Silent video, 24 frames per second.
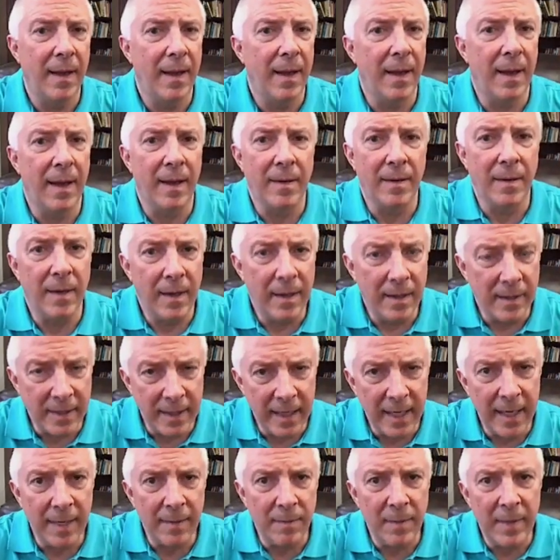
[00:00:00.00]

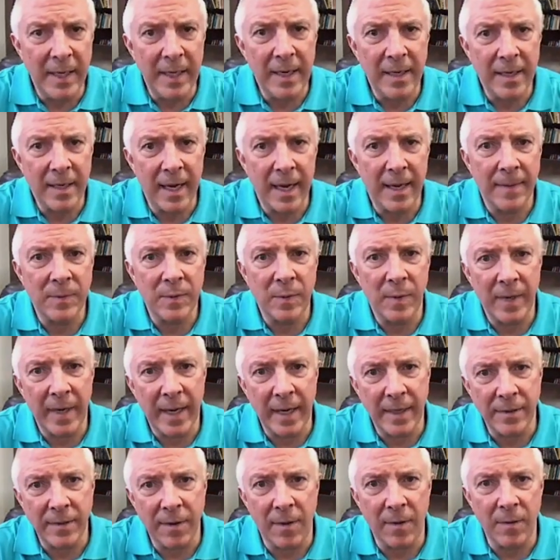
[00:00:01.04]
Again, many times when
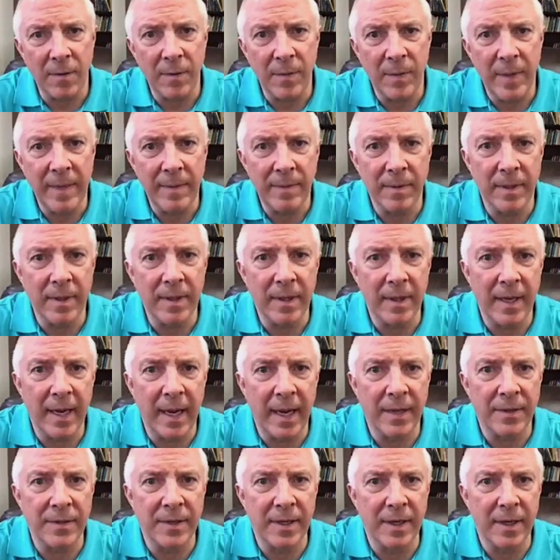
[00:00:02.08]
I talk with people in the
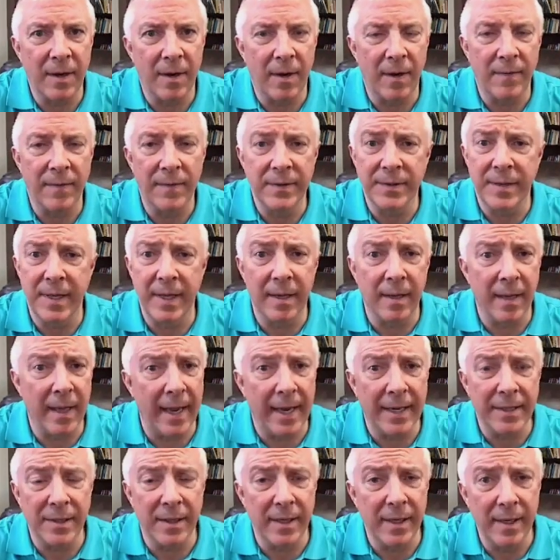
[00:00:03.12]
counseling office, they'll
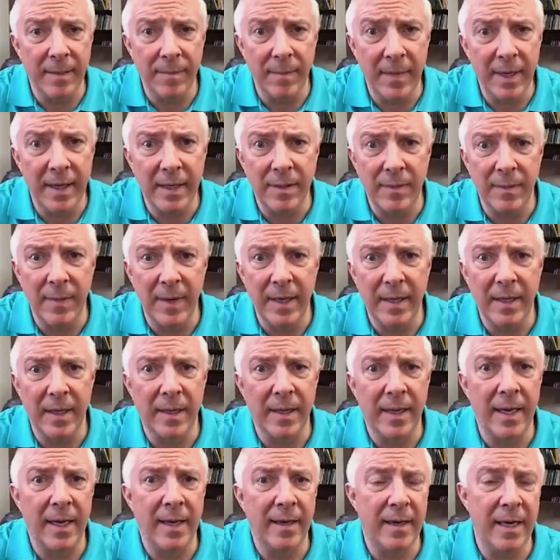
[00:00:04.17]
actually admit to me
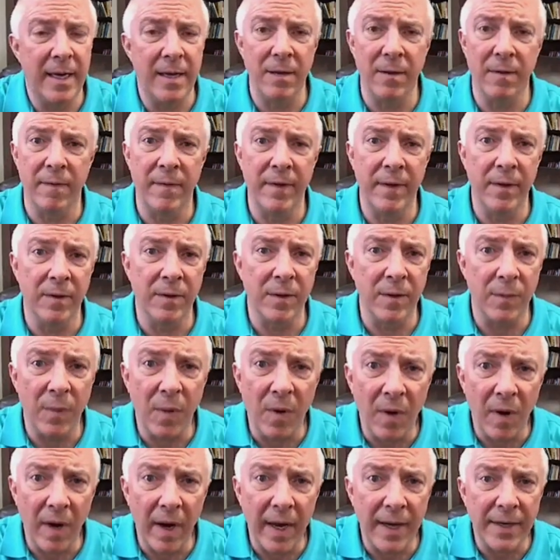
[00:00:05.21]
that they either feel
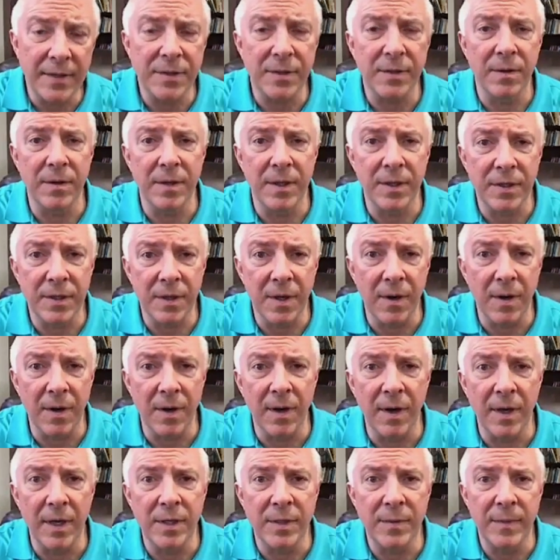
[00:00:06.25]
depressed or
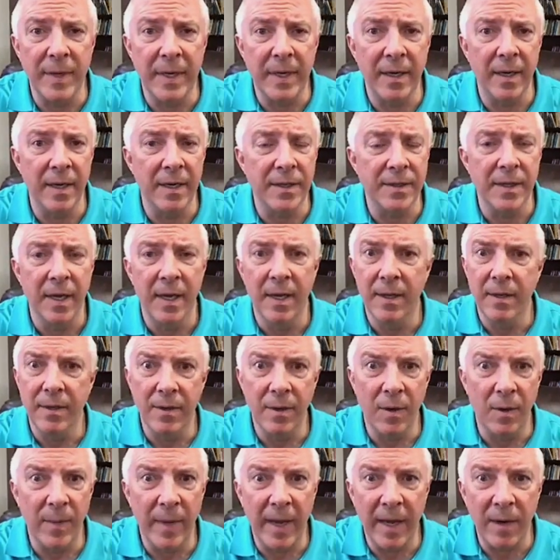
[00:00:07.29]
discouraged because
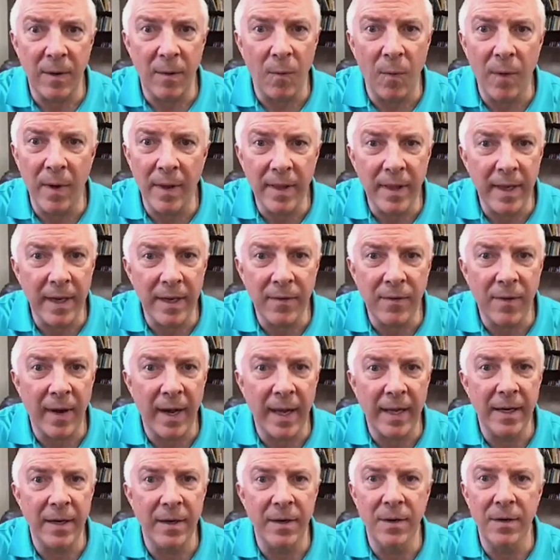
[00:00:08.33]
no matter what they
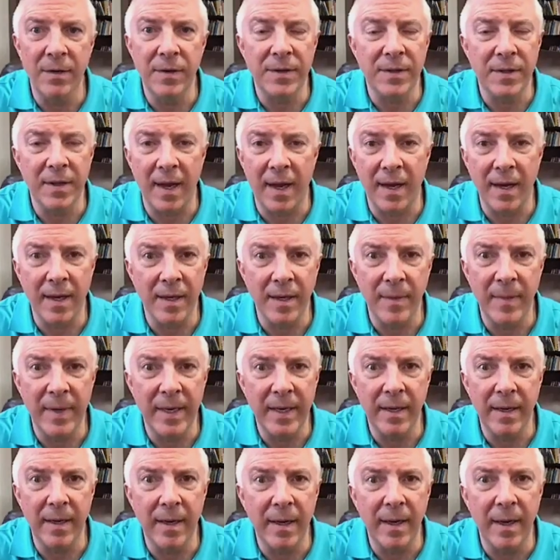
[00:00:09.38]
try to do, it's not going to
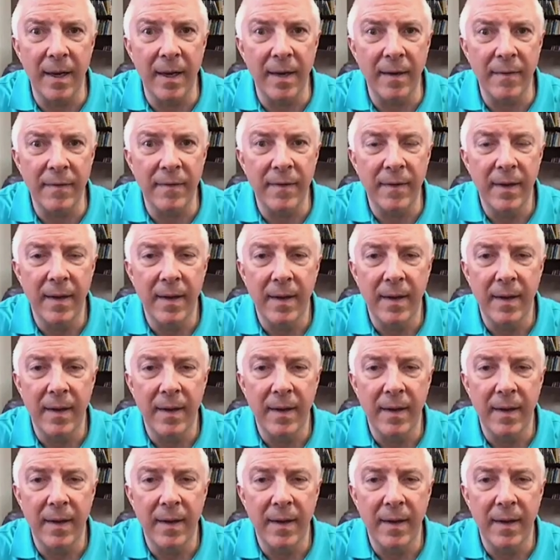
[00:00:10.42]
be enough.